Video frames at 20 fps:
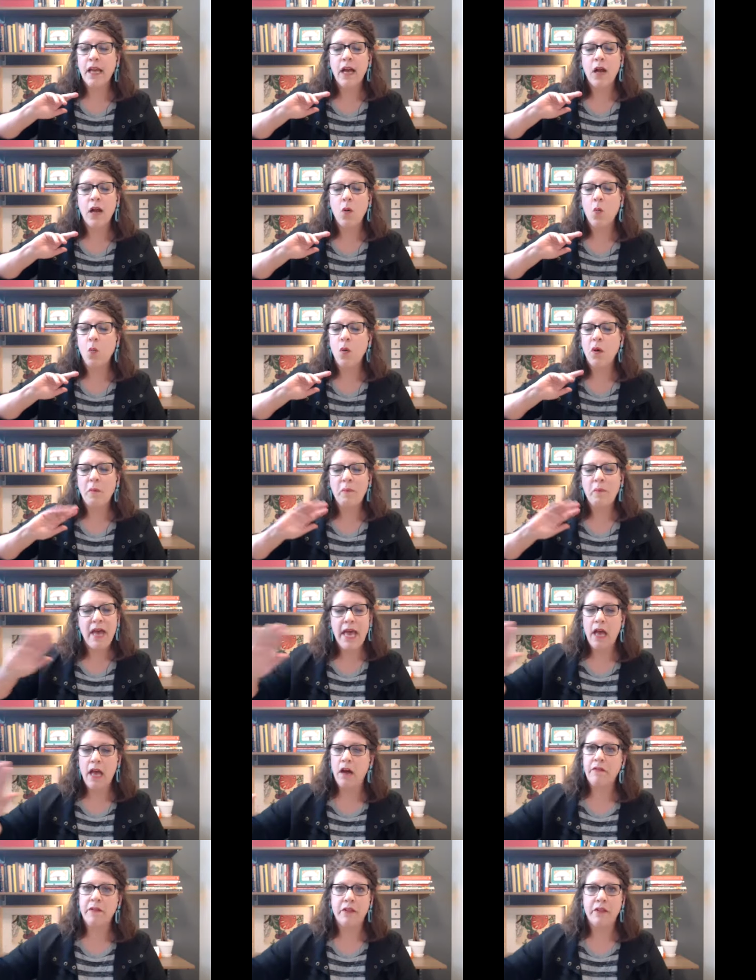will pay
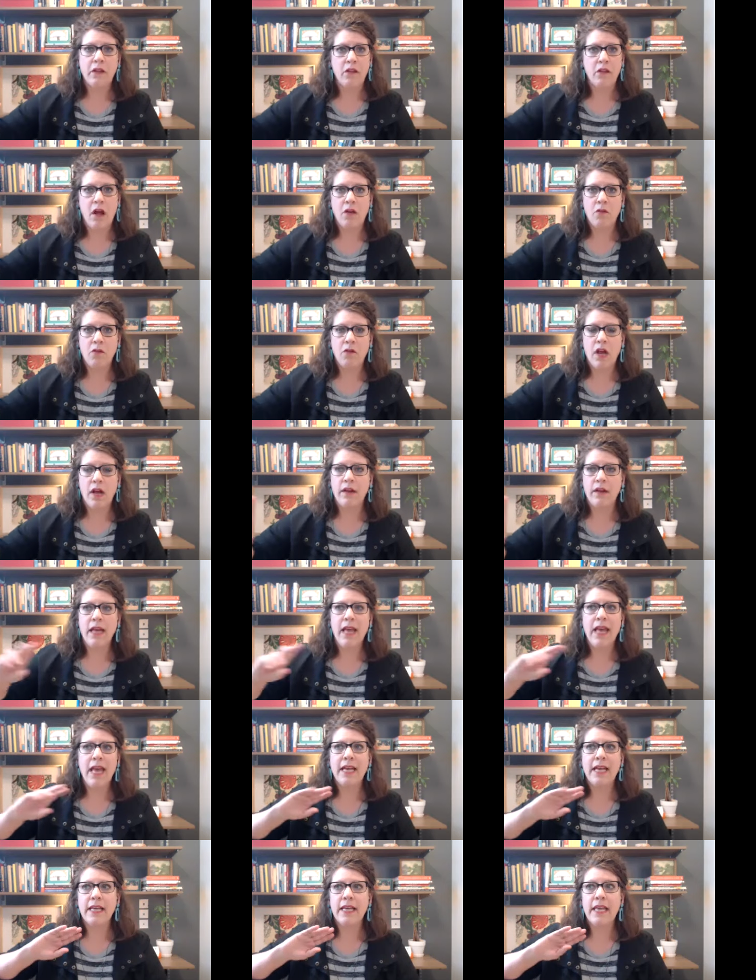off in the long run
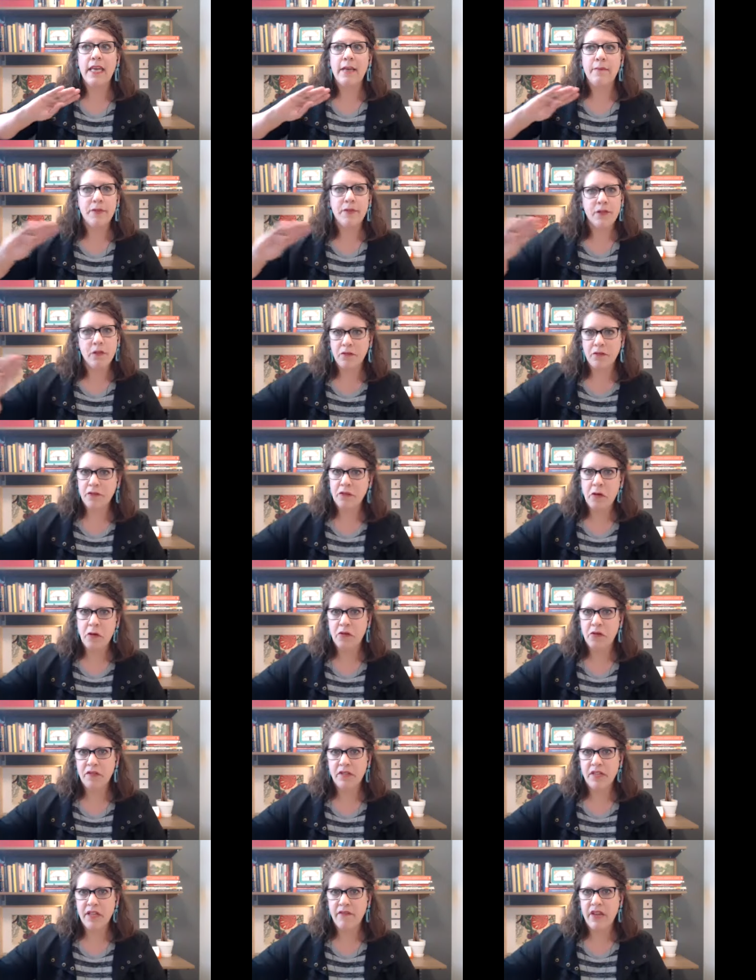and keeps those
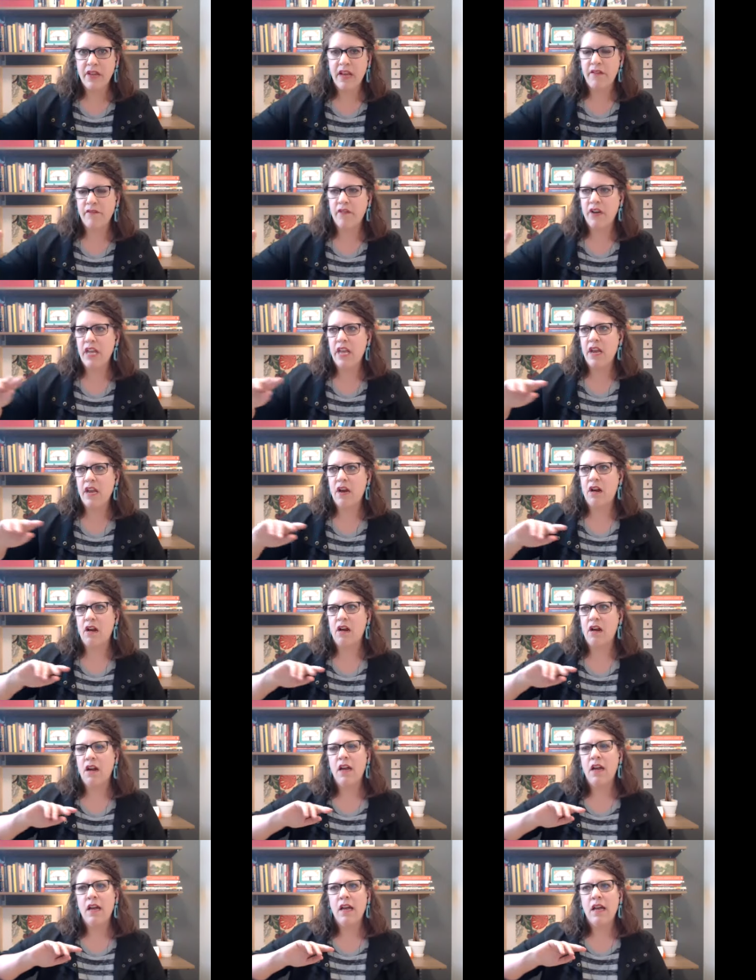donors giving every year.
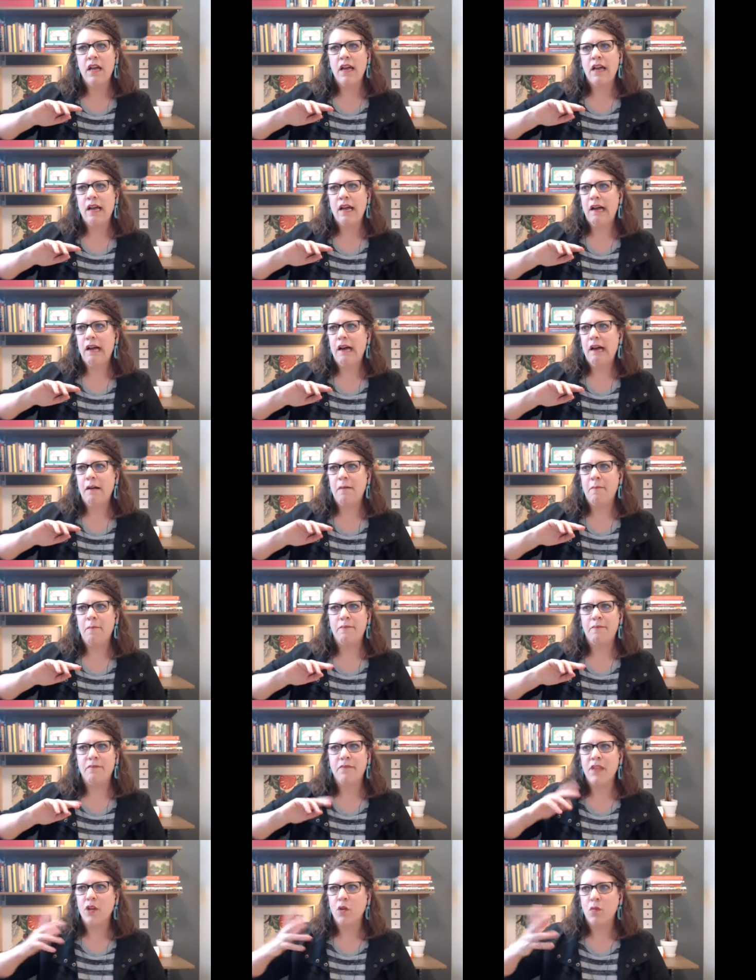
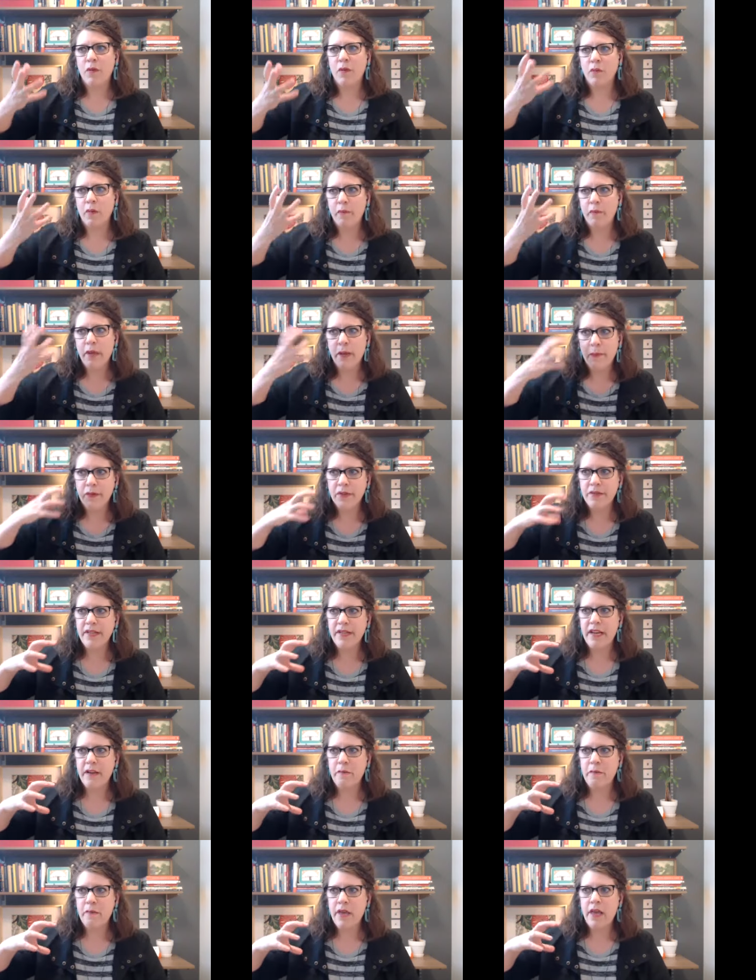When people say
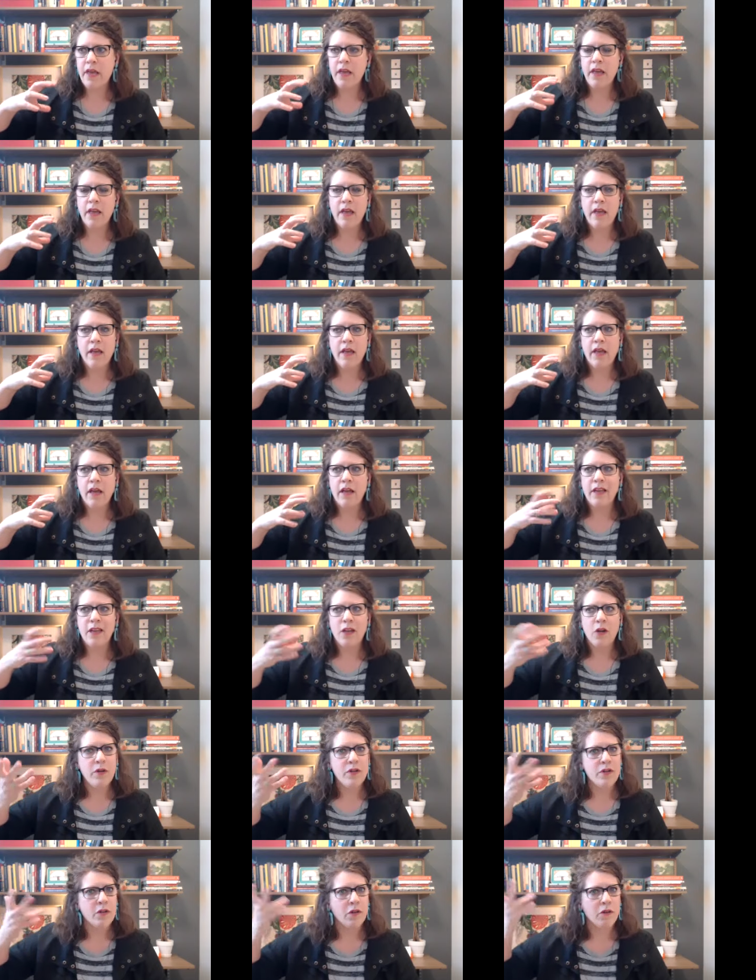to me,
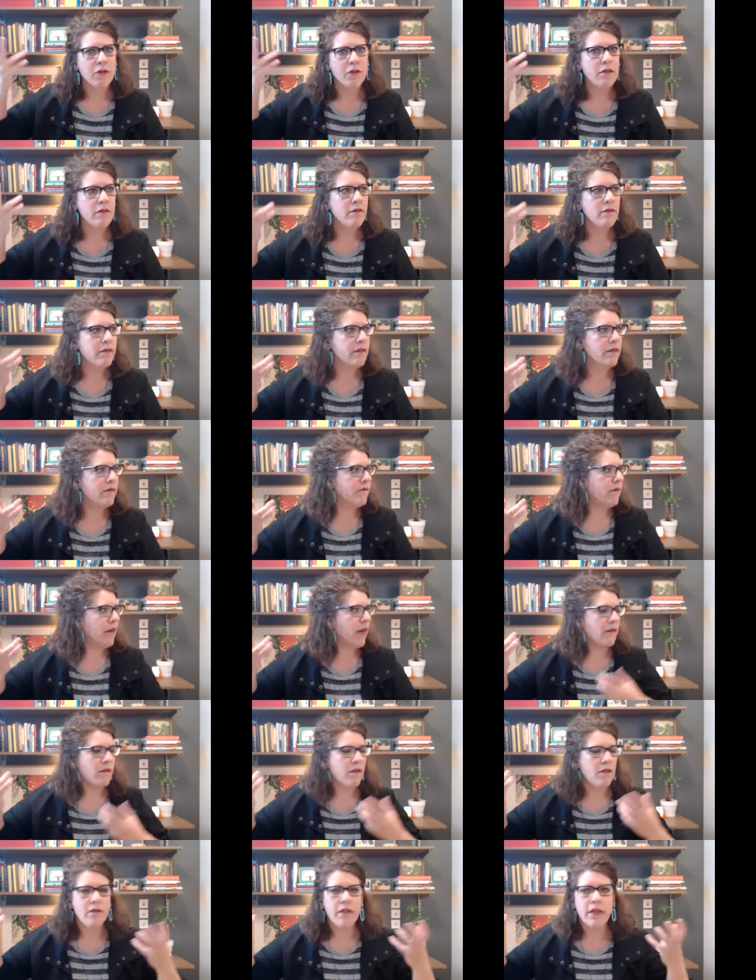a donor, I
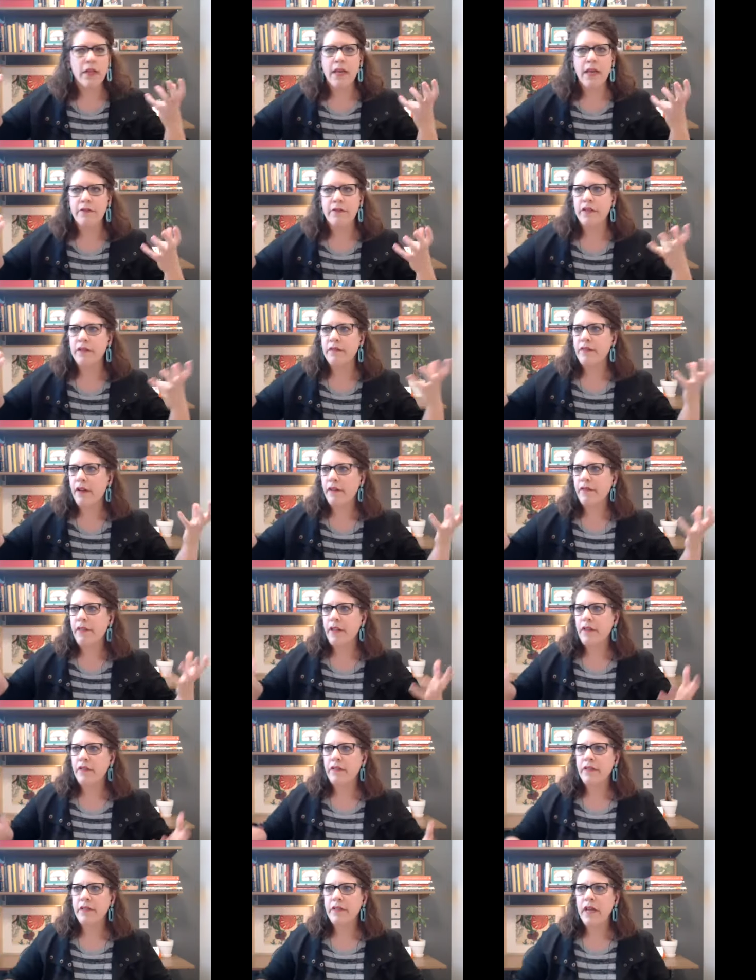don't know, they gave us
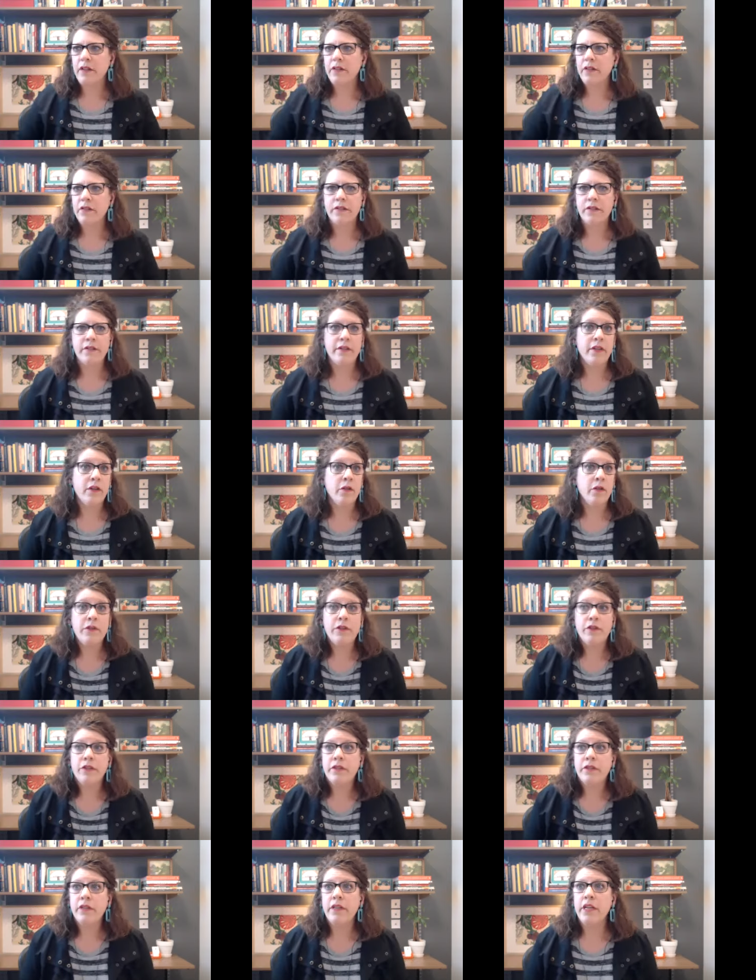$5,000 this year. We
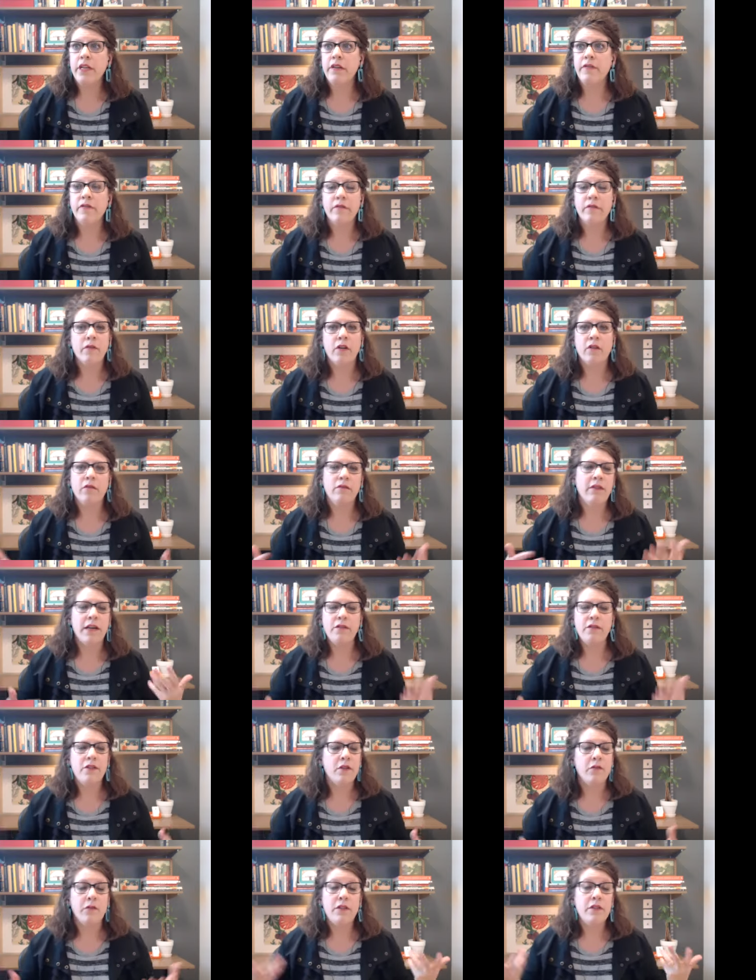just didn't hear from, or
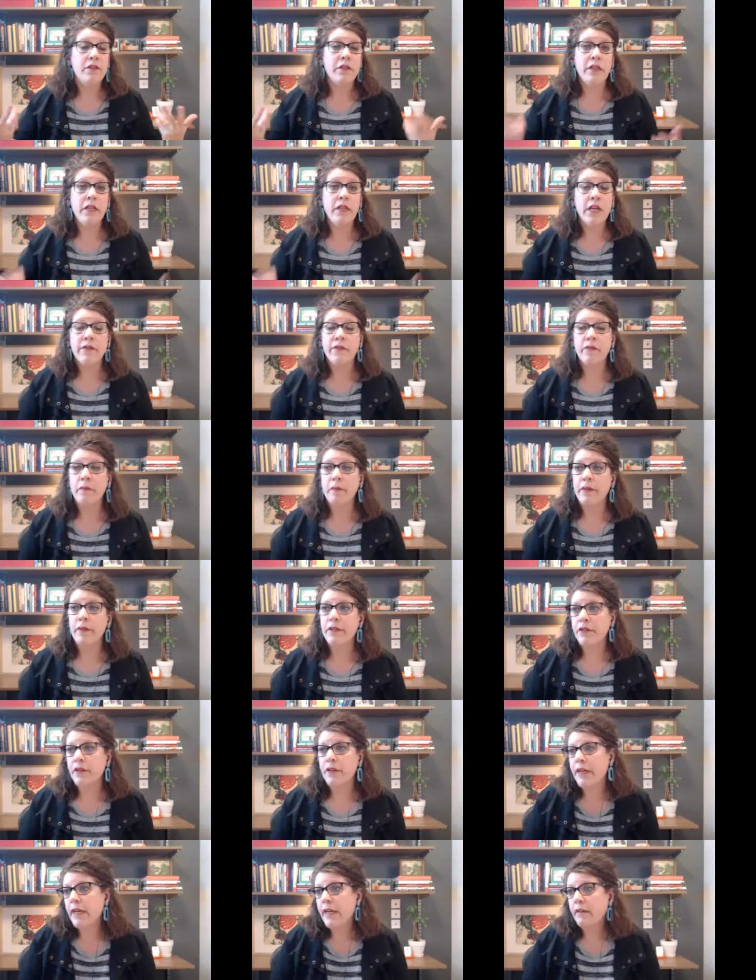last year, we just didn't hear from them this
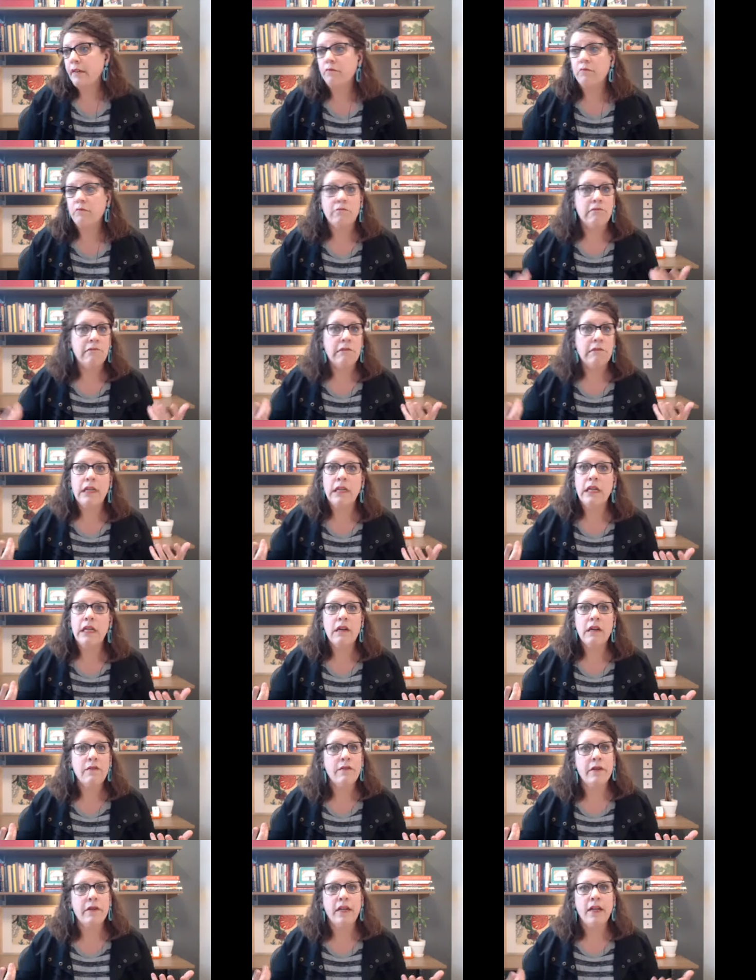year again. We didn't hear
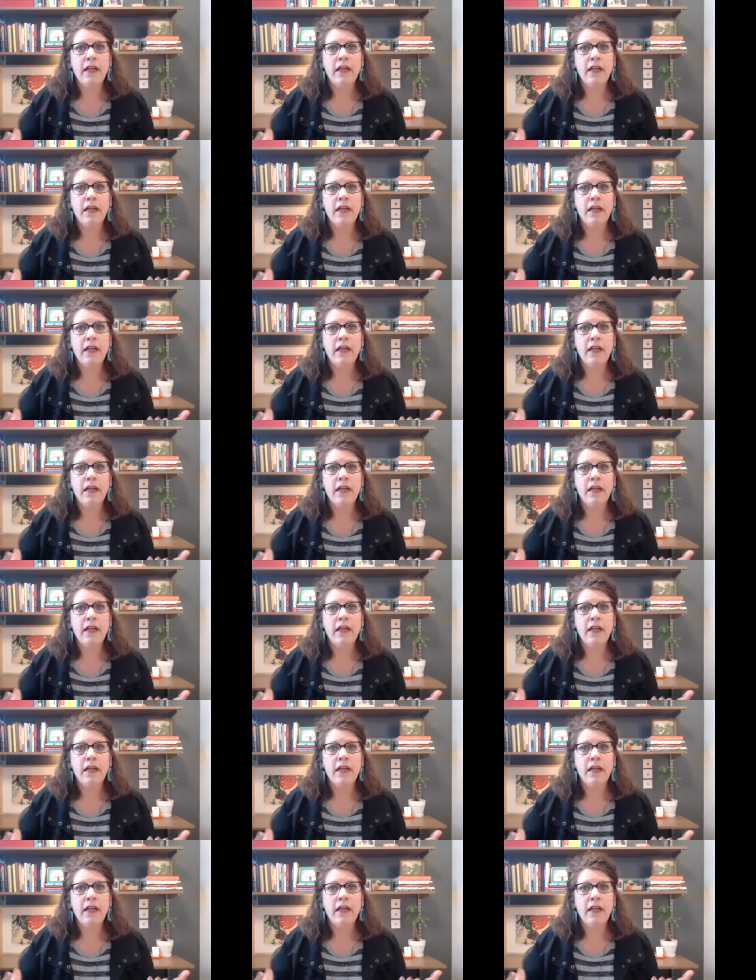from,